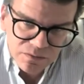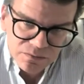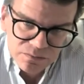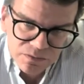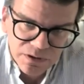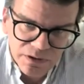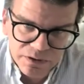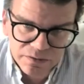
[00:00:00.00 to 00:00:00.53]

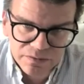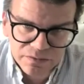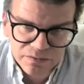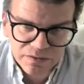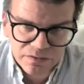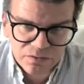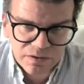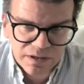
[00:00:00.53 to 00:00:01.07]

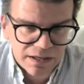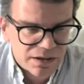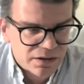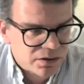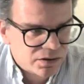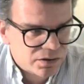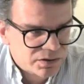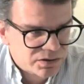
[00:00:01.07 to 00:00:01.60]
you
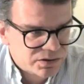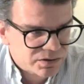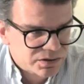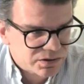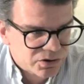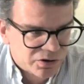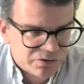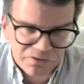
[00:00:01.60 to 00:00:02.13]
cannot
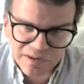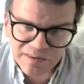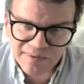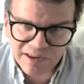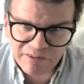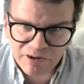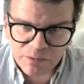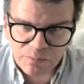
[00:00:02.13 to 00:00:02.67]
convince
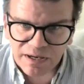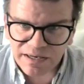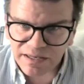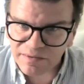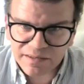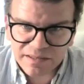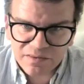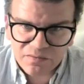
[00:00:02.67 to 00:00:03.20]
everybody,
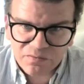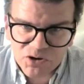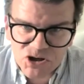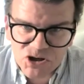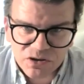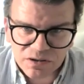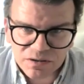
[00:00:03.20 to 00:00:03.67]
that's for sure.